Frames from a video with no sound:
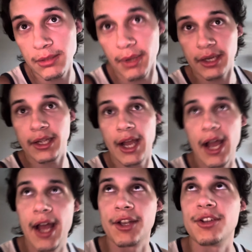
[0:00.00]
my
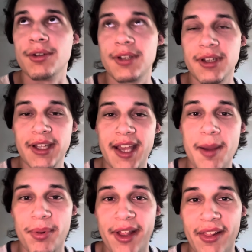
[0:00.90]
god, dude.
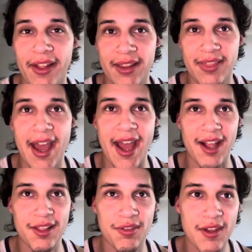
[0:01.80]
Can't play like
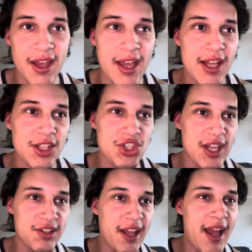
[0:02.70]
that.
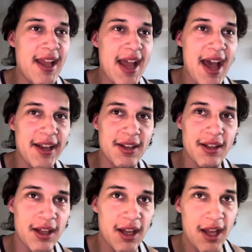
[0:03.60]
Jeez, I had
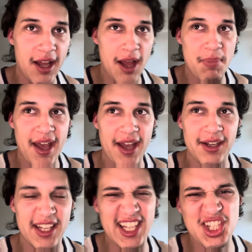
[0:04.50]
a
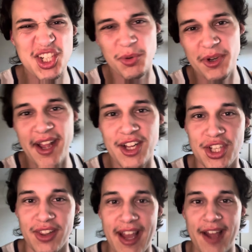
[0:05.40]
bad-ish
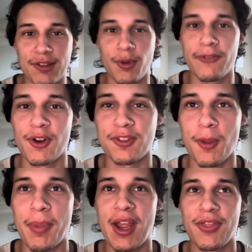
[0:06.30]
reaction last week versus
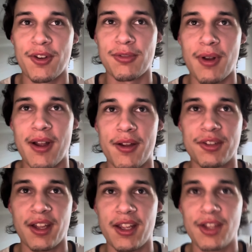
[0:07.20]
the Panthers where I
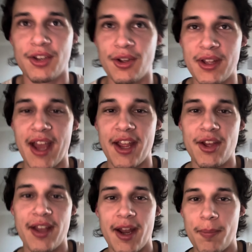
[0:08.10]
was like, you know, yeah,
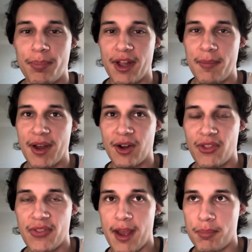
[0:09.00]
you gotta play better
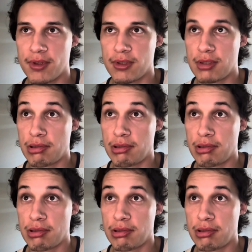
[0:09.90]
than that, but